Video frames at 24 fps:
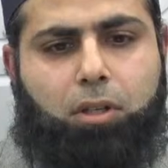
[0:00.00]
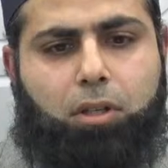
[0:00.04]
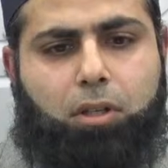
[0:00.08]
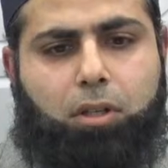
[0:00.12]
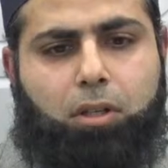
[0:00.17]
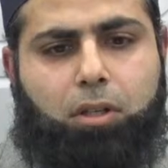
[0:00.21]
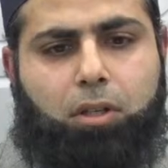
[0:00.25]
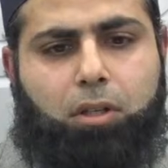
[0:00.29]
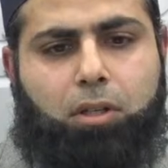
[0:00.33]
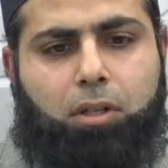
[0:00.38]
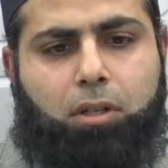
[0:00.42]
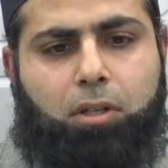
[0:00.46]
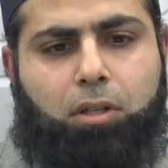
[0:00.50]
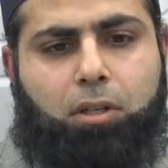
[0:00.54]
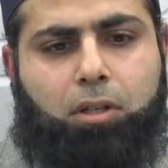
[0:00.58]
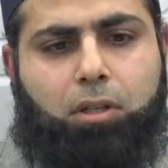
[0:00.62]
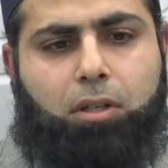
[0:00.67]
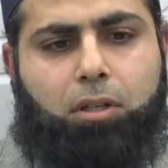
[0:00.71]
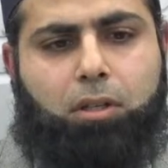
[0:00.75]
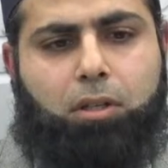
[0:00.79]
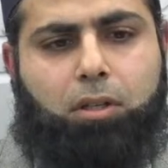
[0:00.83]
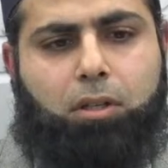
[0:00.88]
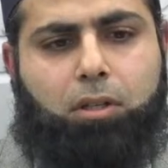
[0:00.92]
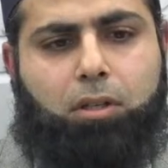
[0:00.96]
I
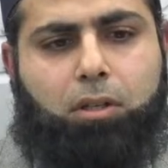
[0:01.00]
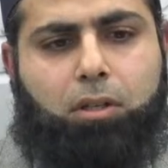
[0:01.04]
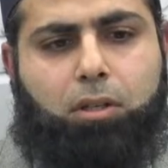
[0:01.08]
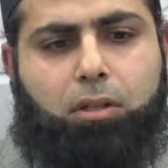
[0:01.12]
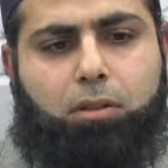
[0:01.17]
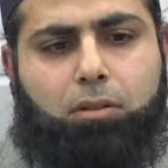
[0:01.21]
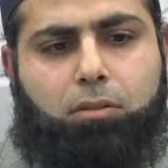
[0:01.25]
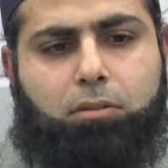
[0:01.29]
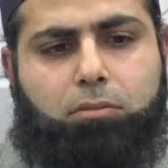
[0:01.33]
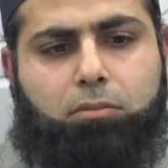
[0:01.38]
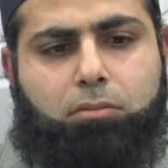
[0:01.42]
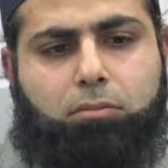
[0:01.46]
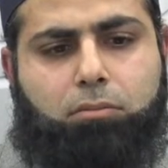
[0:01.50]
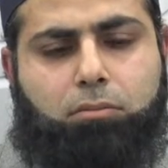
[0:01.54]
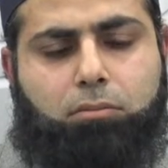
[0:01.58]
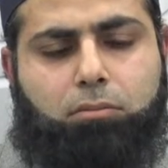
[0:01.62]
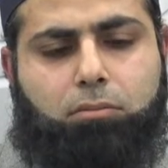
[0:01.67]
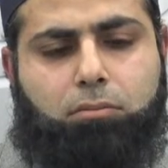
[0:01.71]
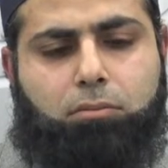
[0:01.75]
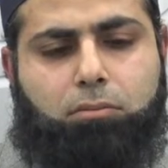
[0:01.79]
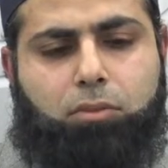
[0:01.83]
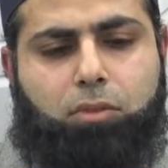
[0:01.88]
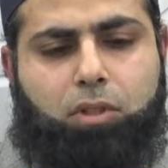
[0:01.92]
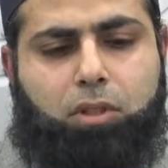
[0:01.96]

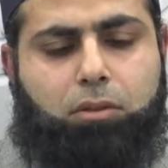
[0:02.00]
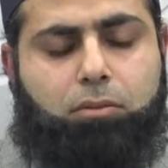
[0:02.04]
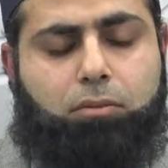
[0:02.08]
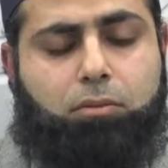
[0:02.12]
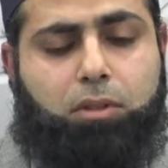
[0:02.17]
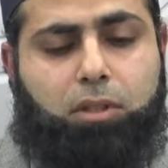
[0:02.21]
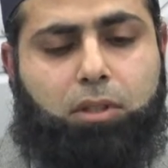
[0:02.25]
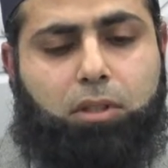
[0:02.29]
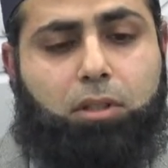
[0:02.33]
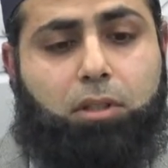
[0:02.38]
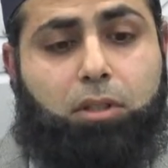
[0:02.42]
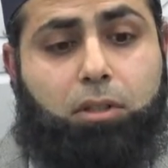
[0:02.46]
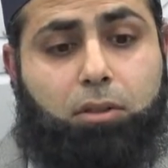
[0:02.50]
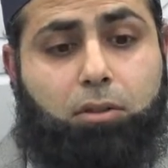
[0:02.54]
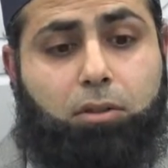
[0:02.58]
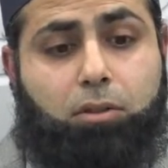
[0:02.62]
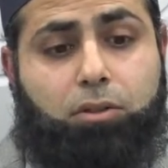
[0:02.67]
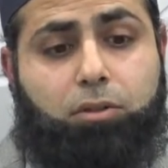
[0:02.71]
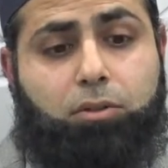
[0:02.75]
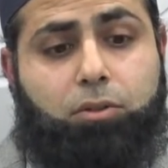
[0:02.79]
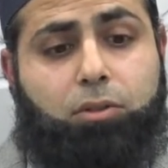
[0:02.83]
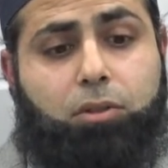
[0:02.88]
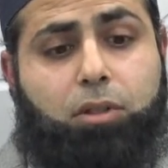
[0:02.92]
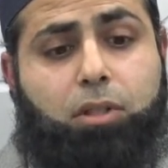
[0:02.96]
can't go
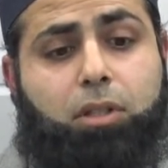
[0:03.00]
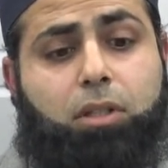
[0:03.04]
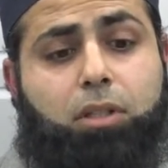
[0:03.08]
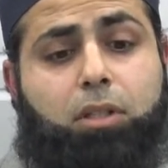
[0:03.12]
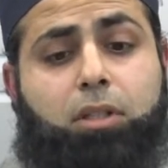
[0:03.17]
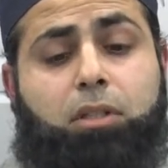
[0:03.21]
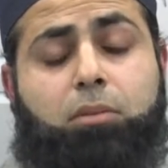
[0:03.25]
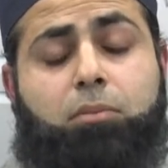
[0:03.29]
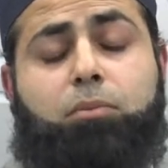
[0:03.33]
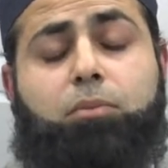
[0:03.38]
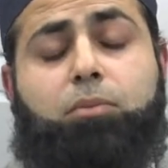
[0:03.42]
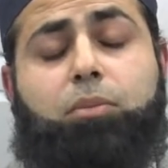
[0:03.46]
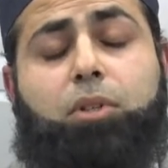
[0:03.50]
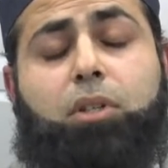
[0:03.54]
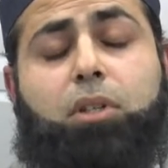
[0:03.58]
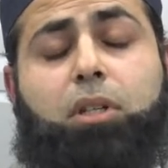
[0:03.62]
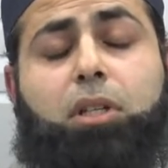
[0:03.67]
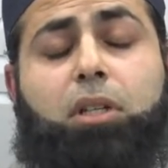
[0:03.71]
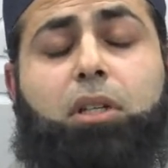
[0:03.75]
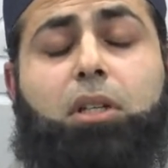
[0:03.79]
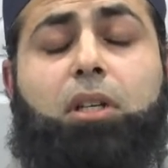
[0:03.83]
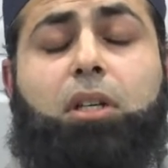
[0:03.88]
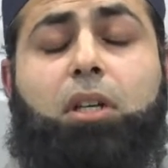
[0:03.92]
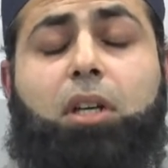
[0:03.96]
into it.
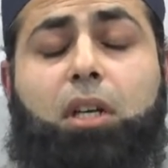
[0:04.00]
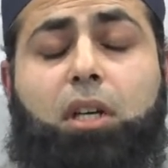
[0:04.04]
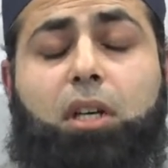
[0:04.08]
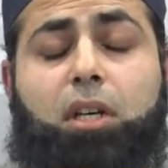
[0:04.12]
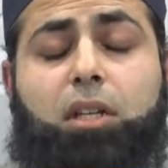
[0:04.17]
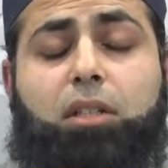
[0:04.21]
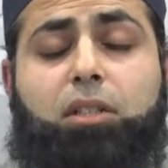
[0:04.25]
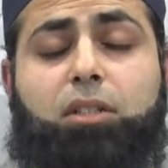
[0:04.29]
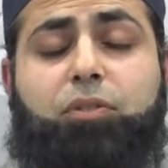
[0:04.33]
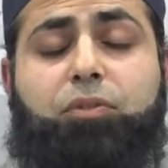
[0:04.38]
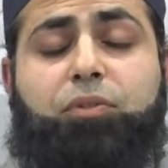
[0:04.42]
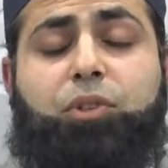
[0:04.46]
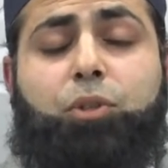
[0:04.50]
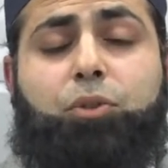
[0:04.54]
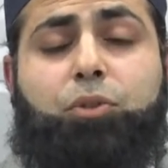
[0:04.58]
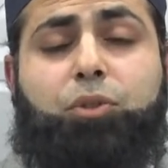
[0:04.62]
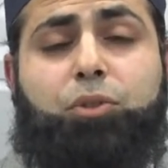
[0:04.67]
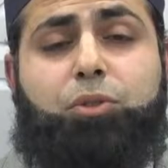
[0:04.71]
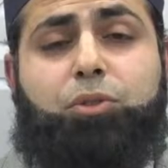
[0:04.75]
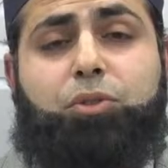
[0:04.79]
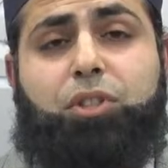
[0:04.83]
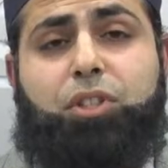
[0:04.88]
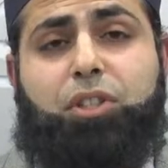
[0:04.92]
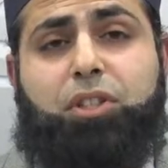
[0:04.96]
But there's a few
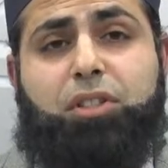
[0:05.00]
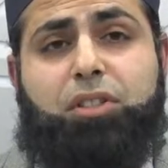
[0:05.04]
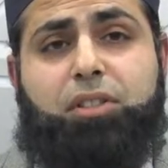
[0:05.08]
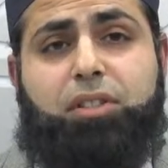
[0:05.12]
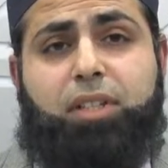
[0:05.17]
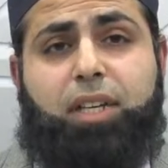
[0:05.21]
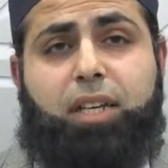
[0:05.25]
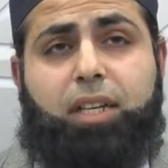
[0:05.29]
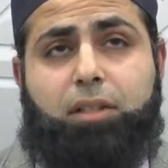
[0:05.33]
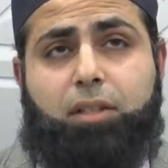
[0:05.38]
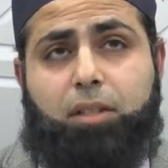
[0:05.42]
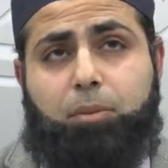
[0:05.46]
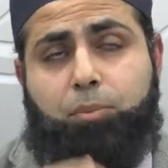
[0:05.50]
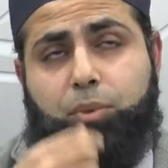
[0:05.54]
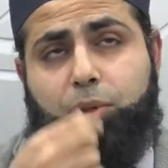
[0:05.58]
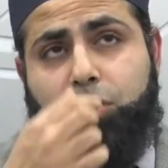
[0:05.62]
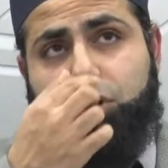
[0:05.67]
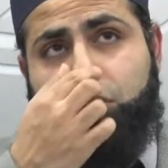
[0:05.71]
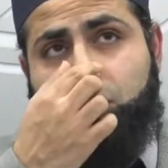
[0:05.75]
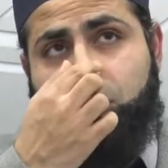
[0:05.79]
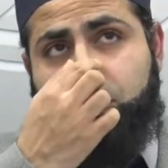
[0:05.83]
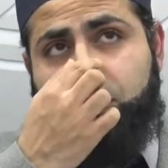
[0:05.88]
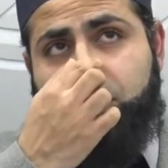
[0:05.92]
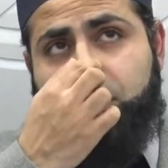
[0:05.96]
routes you can take. They're
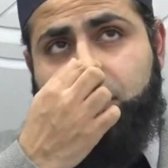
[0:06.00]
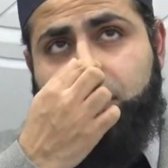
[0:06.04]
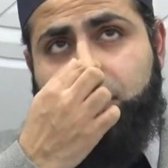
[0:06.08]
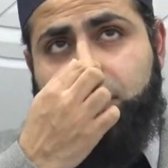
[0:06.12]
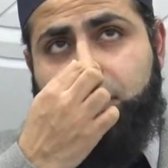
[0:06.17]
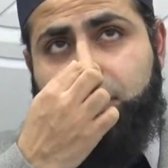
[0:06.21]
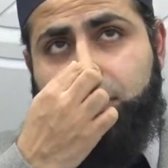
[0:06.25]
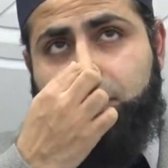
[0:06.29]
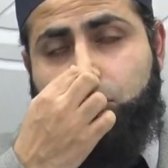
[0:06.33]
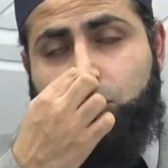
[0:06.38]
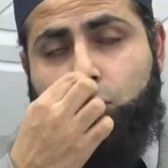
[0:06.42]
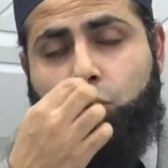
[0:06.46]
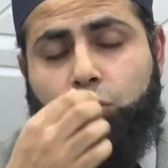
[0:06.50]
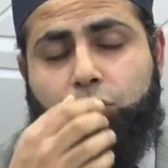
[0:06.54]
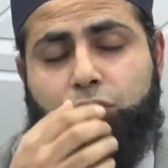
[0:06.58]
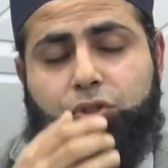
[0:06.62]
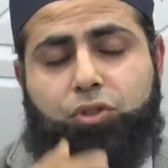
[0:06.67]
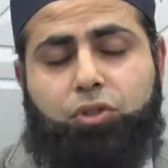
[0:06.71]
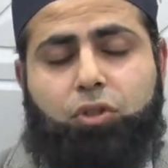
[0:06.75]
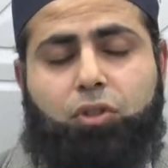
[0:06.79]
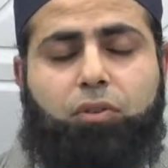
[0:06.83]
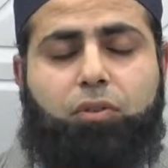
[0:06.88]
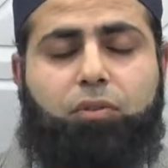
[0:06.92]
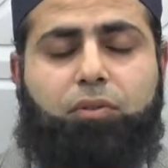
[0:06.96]
predominantly and
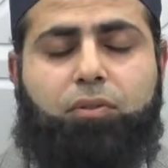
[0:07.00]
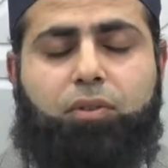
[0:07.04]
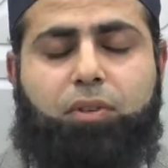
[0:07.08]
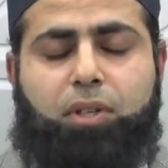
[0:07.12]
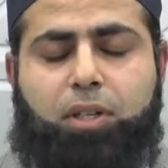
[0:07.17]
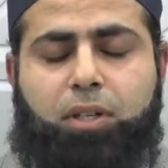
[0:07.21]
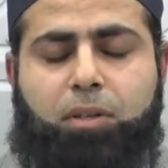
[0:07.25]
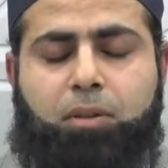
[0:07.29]
most sort of